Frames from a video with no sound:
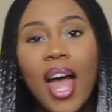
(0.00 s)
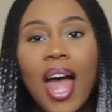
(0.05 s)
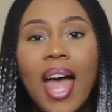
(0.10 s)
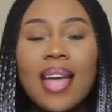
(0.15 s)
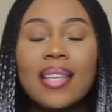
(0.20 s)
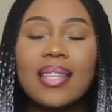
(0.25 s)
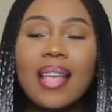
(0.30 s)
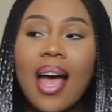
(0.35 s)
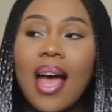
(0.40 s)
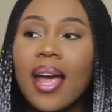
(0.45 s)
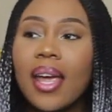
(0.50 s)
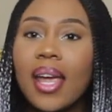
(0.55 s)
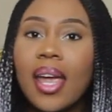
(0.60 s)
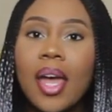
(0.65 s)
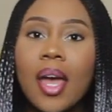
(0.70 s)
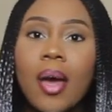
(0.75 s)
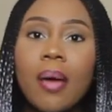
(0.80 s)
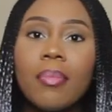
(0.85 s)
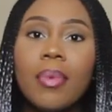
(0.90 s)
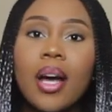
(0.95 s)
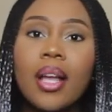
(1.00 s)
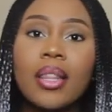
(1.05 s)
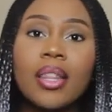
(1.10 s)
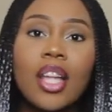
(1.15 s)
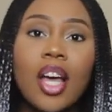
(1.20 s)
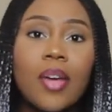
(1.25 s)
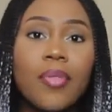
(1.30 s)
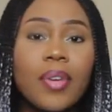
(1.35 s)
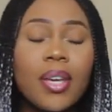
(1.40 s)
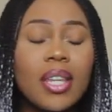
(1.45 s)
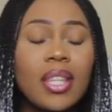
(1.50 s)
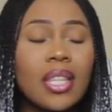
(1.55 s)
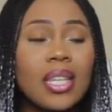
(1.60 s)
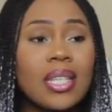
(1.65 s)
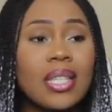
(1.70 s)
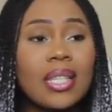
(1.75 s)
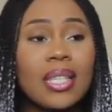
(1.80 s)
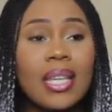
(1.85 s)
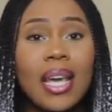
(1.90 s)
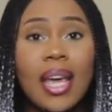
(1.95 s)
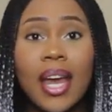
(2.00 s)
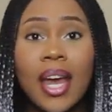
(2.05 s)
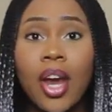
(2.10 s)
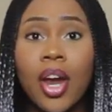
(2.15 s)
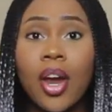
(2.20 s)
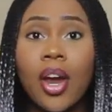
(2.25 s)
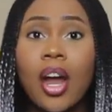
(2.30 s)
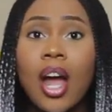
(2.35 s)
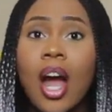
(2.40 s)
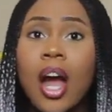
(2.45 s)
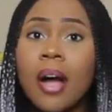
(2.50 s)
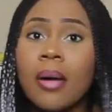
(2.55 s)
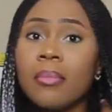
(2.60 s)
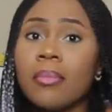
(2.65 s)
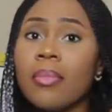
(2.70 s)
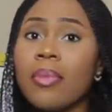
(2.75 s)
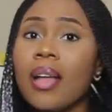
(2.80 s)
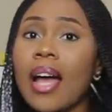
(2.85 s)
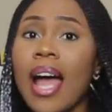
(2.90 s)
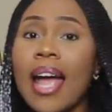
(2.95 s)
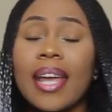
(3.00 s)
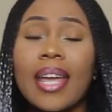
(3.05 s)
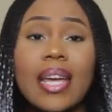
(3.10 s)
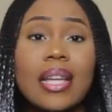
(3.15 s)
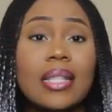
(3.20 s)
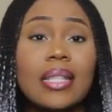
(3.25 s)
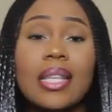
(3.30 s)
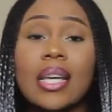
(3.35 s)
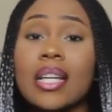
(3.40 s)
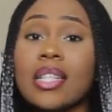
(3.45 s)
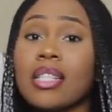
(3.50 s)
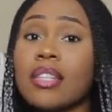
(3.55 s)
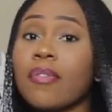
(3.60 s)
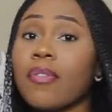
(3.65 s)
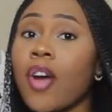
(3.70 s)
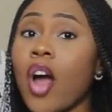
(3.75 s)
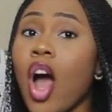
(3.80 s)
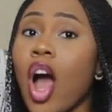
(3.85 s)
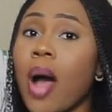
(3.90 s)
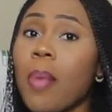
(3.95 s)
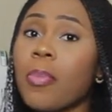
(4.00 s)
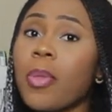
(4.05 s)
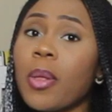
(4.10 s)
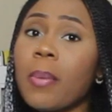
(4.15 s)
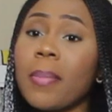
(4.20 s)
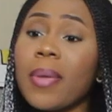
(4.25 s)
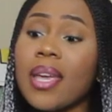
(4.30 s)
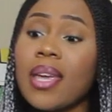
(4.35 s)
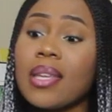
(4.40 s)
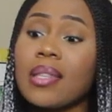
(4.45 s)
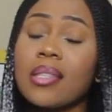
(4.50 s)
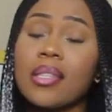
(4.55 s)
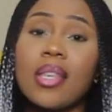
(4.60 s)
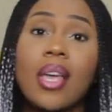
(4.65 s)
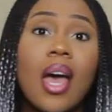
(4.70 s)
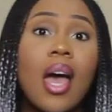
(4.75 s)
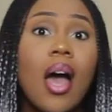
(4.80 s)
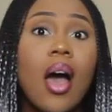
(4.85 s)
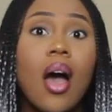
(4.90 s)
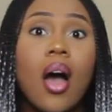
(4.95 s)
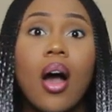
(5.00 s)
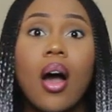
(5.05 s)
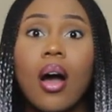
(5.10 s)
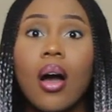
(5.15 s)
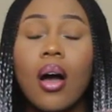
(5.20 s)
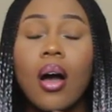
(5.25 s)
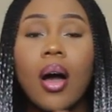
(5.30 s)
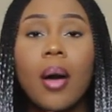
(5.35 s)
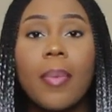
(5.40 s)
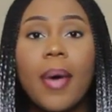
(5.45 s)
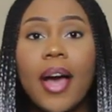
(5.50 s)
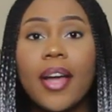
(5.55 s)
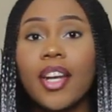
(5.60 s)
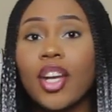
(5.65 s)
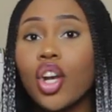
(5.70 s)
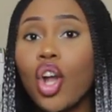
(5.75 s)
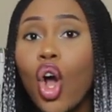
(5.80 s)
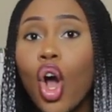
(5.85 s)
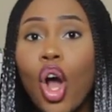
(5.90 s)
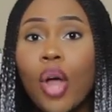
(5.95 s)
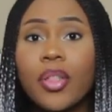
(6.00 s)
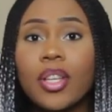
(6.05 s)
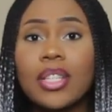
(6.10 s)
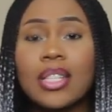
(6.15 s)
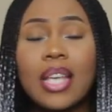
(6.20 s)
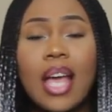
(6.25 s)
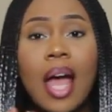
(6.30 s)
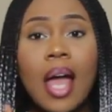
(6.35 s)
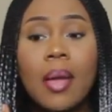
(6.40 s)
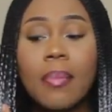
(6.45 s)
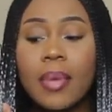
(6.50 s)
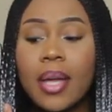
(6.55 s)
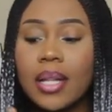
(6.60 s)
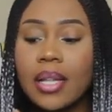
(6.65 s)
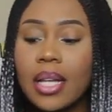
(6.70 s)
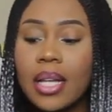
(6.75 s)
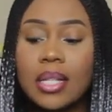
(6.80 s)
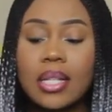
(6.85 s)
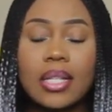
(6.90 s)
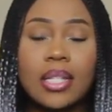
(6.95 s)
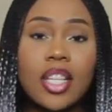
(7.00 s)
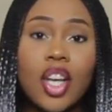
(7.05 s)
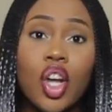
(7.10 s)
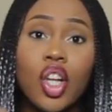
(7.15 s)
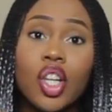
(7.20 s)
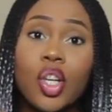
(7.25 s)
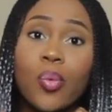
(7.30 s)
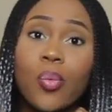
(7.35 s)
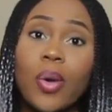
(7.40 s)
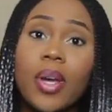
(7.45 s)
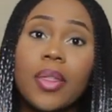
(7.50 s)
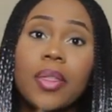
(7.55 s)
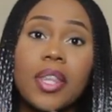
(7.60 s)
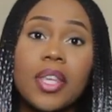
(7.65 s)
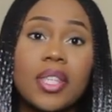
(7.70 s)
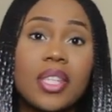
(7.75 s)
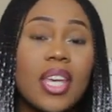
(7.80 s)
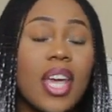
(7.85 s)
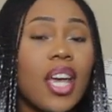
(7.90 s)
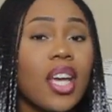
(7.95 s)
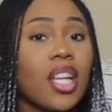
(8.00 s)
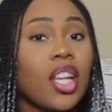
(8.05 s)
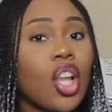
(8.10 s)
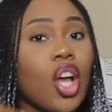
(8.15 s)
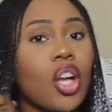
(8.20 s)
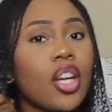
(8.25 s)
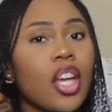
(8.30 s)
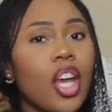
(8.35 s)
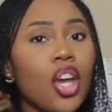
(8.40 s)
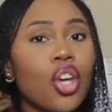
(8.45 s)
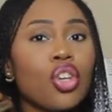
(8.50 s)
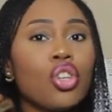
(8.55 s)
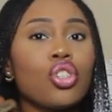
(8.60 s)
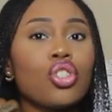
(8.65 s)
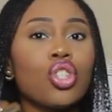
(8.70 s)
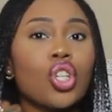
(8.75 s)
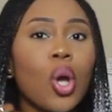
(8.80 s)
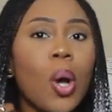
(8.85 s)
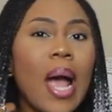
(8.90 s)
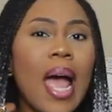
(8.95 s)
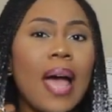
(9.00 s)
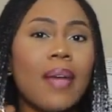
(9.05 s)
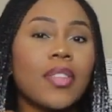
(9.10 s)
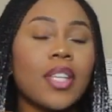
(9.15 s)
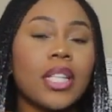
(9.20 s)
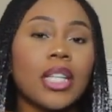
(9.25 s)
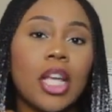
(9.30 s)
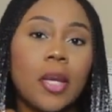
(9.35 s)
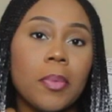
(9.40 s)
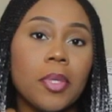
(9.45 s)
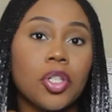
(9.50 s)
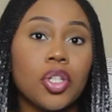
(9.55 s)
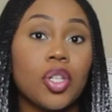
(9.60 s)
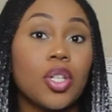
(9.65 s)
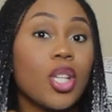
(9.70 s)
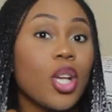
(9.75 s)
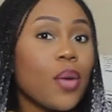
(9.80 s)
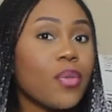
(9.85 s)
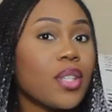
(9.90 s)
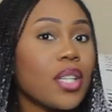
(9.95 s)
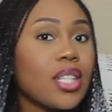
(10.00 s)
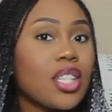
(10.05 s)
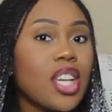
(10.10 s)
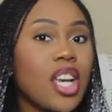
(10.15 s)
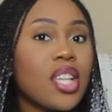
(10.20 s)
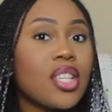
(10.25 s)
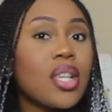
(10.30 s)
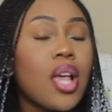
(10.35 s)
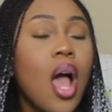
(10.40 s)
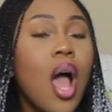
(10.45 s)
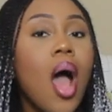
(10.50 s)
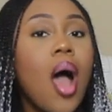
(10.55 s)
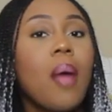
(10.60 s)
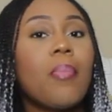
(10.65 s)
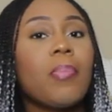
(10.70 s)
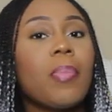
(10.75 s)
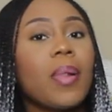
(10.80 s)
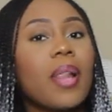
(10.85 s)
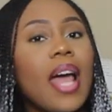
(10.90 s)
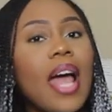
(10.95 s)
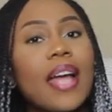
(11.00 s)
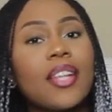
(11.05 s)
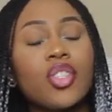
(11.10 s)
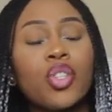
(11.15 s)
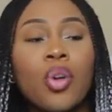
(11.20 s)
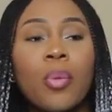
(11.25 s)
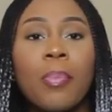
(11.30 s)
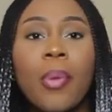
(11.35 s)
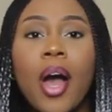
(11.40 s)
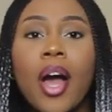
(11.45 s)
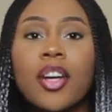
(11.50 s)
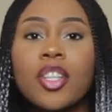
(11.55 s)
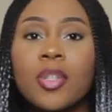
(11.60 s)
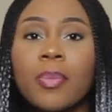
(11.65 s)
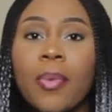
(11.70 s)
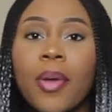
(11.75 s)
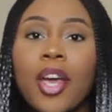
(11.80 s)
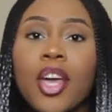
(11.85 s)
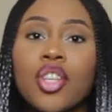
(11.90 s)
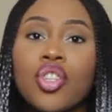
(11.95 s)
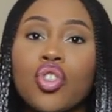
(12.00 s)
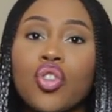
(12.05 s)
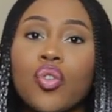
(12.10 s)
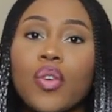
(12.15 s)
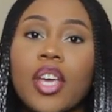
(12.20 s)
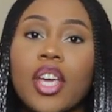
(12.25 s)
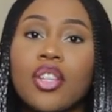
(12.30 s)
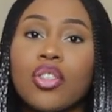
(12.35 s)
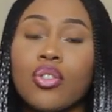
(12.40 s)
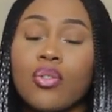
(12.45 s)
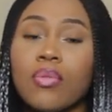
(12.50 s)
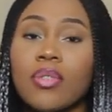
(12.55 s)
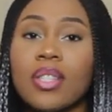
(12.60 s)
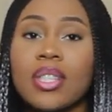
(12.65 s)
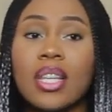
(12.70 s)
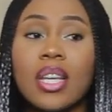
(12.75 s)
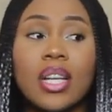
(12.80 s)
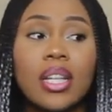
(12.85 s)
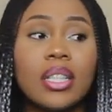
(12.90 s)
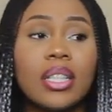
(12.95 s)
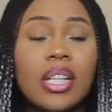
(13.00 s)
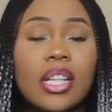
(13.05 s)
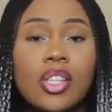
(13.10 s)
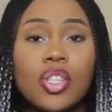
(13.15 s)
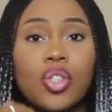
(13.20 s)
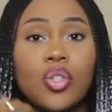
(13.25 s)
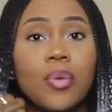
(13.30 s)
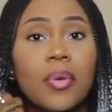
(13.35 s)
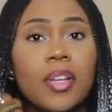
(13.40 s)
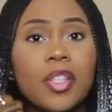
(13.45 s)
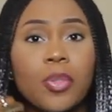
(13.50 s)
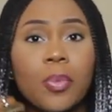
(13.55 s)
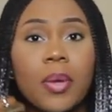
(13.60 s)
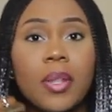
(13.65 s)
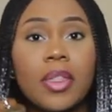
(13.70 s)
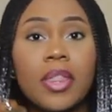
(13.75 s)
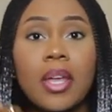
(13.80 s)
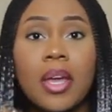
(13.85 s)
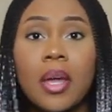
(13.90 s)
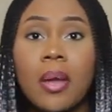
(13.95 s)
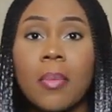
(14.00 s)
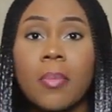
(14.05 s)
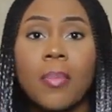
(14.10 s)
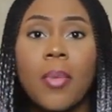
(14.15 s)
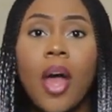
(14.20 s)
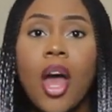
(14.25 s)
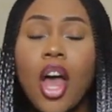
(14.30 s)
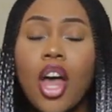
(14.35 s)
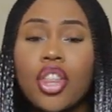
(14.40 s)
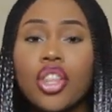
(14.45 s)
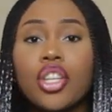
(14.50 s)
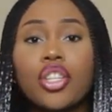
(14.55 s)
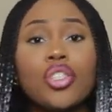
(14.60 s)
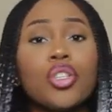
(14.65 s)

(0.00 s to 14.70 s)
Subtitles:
guys, I am loving this hair. I get tons of compliments about it all the time, and necessarily with this kinky long hair, you don't have to limit yourself to just plaits or box braids. You can do single-leaf twists with them, the